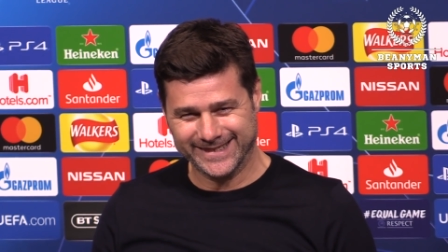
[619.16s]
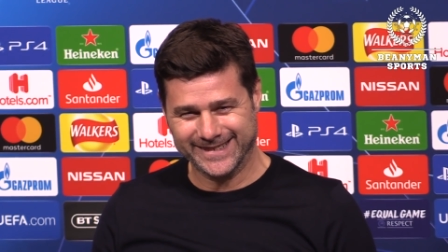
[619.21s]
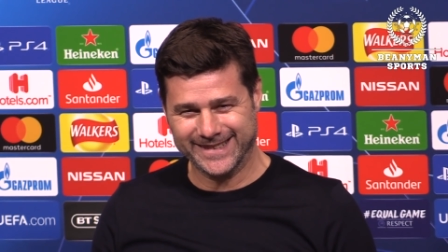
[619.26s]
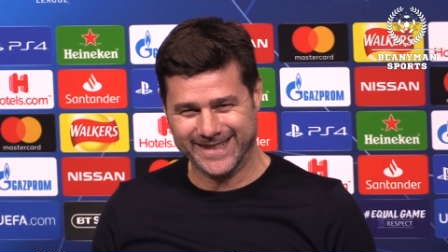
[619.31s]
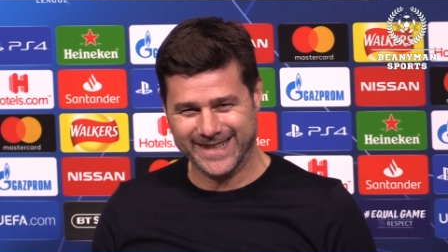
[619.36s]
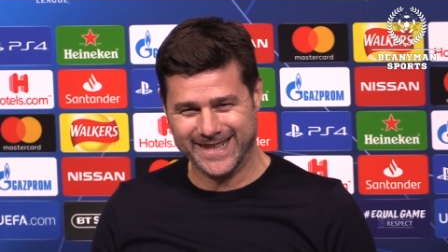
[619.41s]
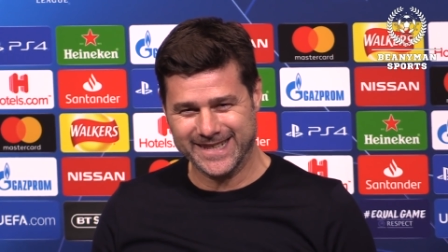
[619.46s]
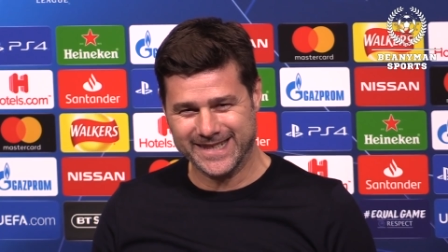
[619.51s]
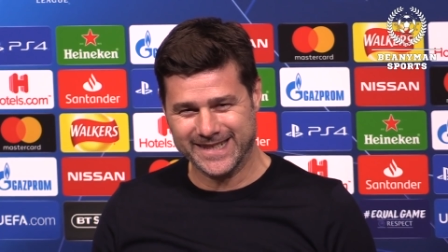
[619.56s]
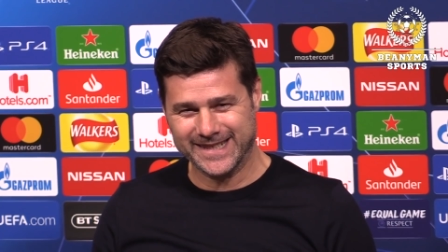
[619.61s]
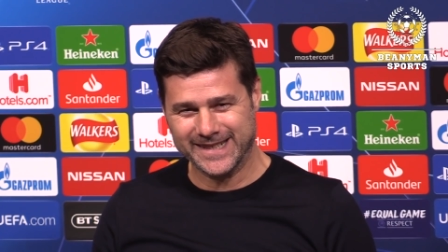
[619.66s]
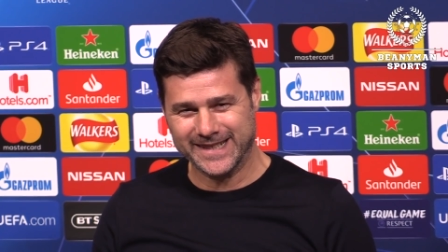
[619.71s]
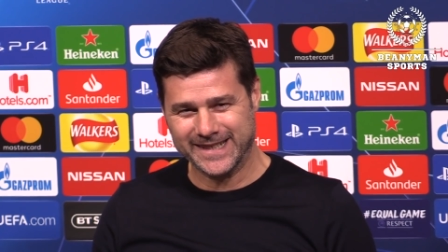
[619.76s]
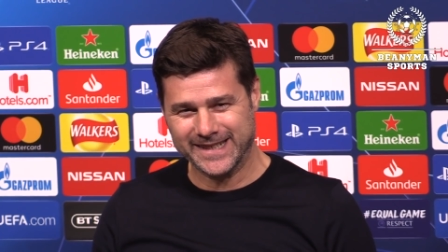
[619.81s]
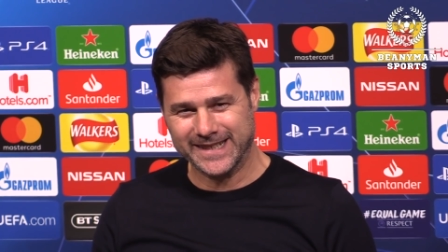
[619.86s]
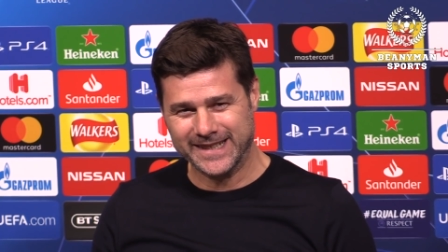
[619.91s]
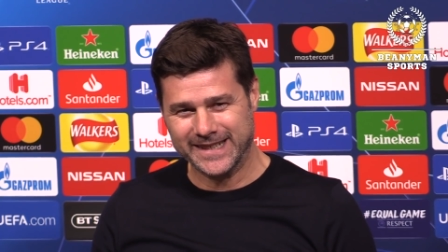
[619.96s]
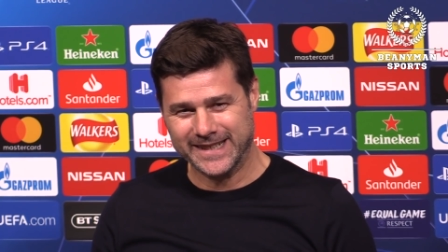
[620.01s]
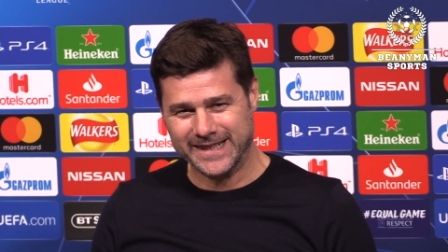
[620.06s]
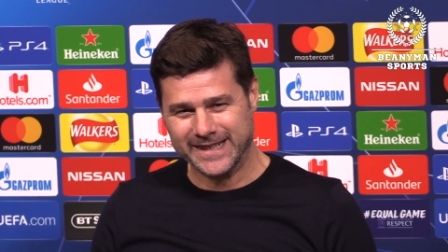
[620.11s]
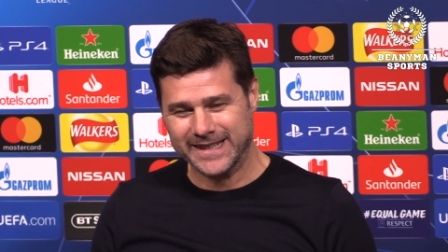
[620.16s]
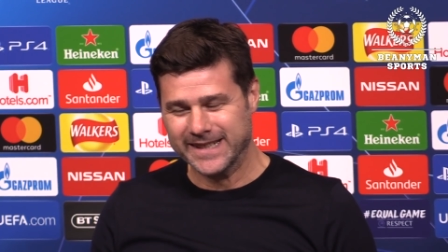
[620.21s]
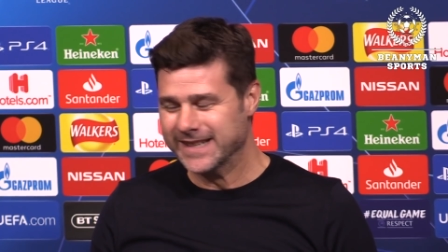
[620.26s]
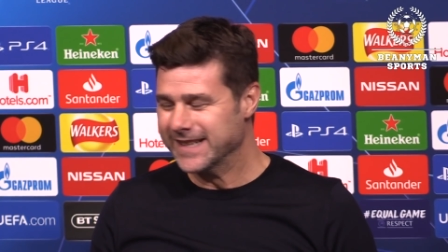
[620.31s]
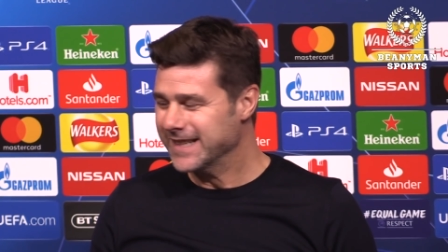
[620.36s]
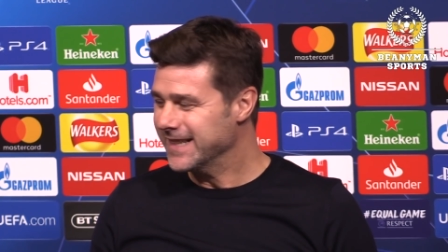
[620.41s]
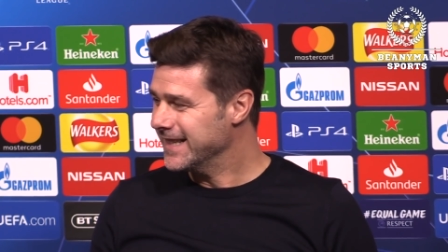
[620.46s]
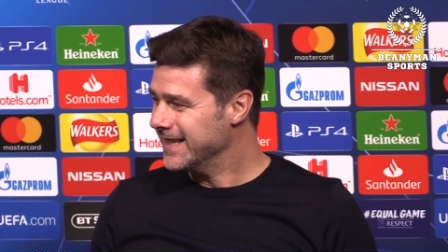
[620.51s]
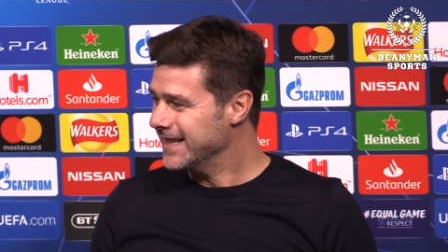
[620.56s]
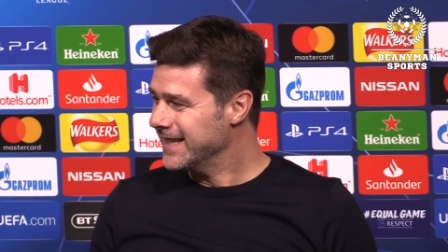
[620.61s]
Yes. Emotion.
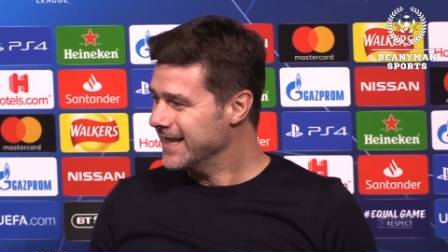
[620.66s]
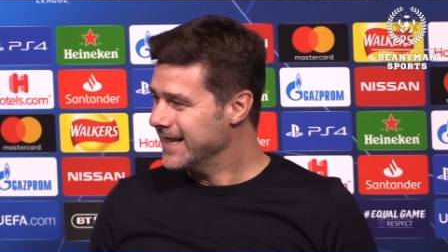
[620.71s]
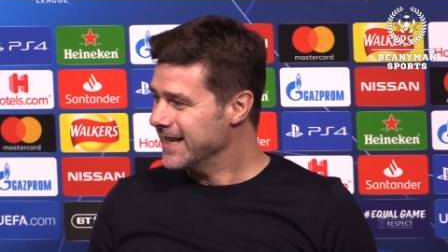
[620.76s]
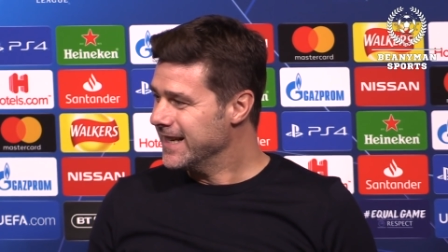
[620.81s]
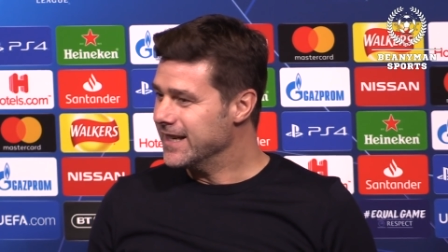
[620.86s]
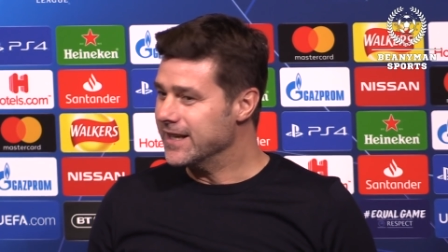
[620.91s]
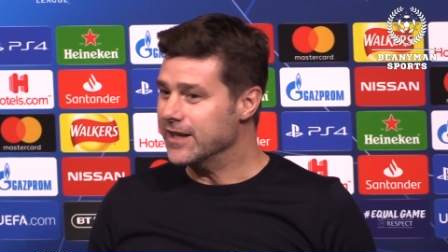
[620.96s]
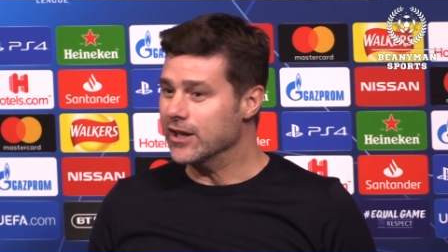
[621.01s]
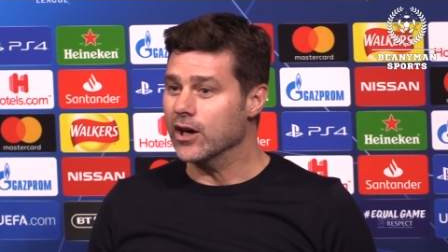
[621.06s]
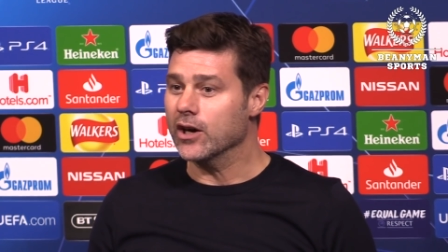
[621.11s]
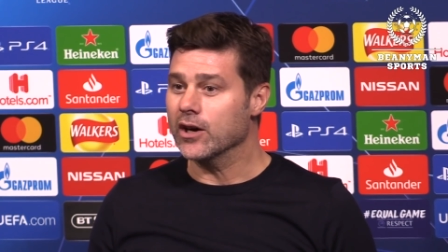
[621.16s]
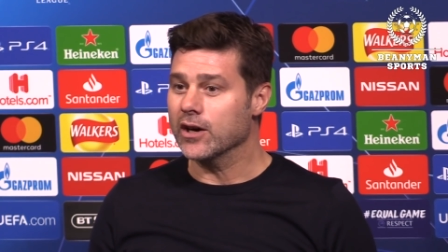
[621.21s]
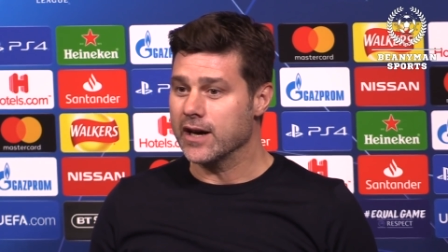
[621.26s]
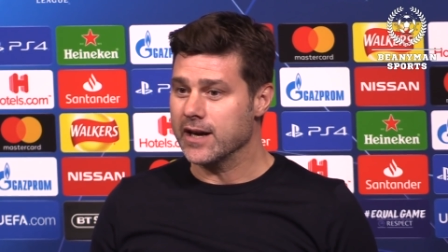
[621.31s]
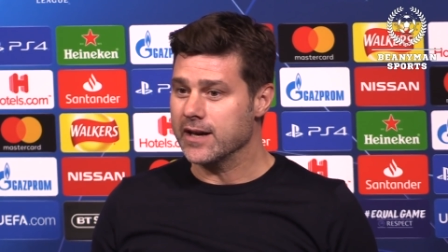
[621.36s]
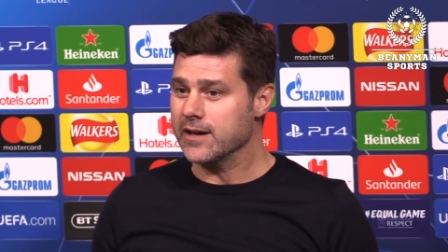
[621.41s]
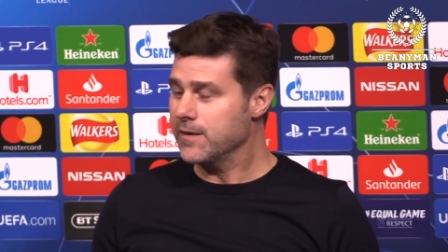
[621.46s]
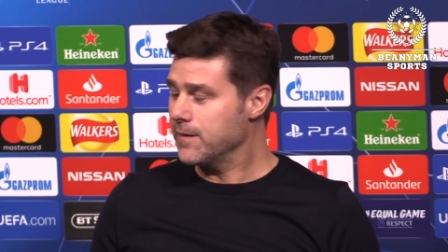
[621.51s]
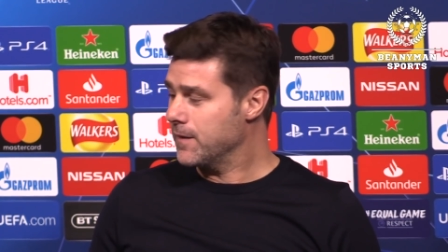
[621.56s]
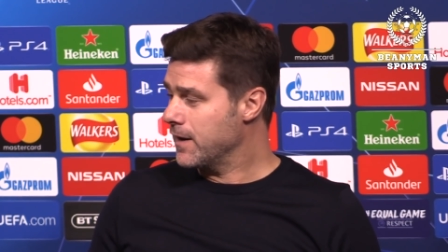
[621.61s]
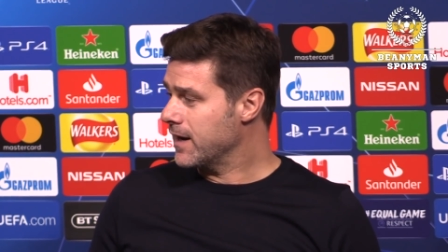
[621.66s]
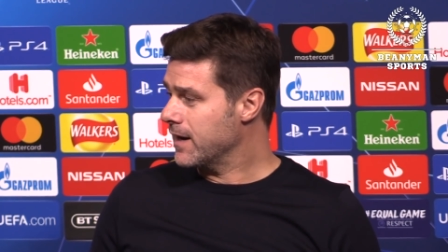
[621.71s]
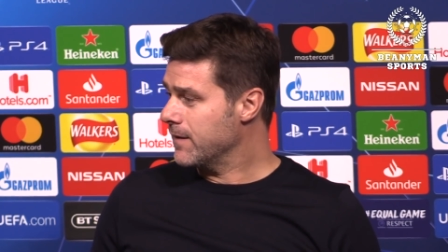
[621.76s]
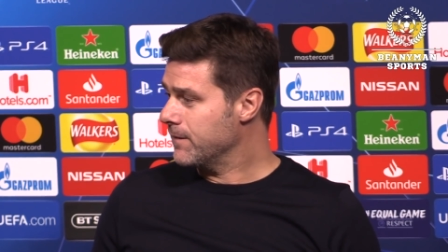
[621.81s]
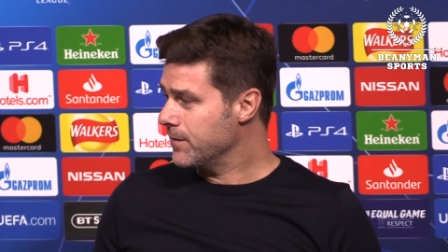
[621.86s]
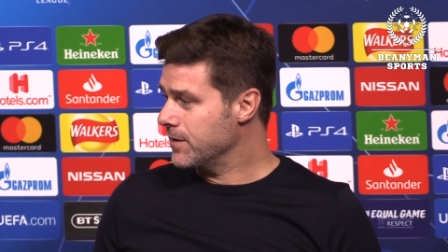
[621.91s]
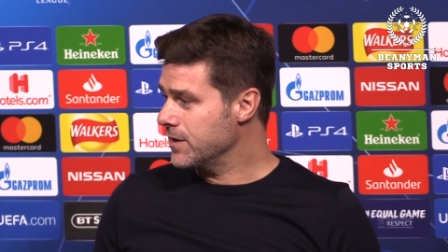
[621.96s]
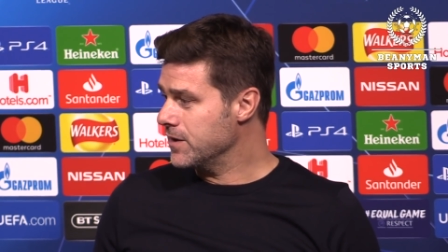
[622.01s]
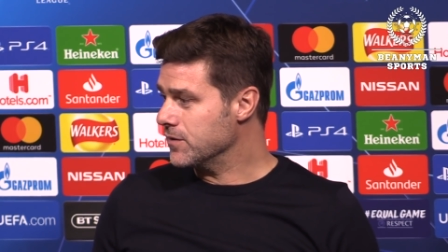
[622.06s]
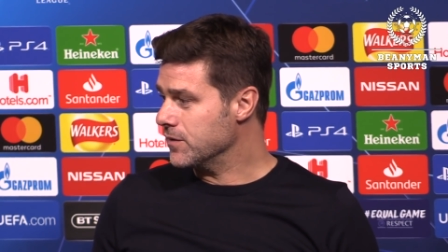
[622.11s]
Okay. No, I I can
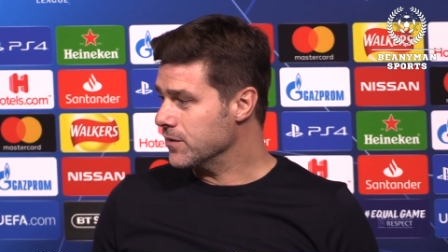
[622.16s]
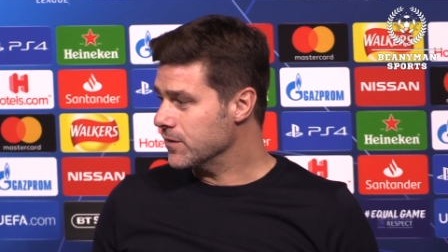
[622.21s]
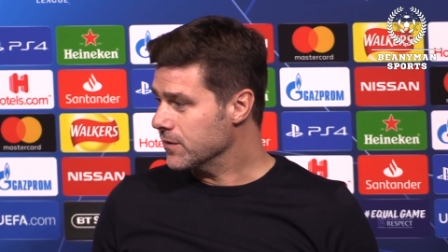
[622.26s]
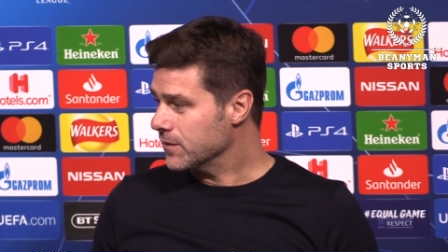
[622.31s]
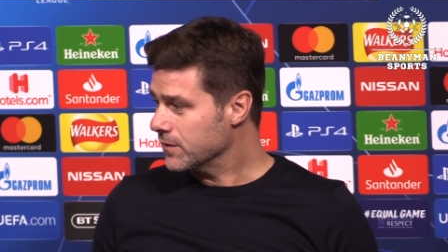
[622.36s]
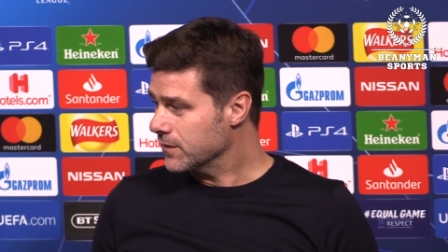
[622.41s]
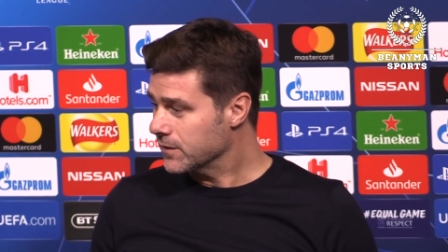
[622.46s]
finish. Or...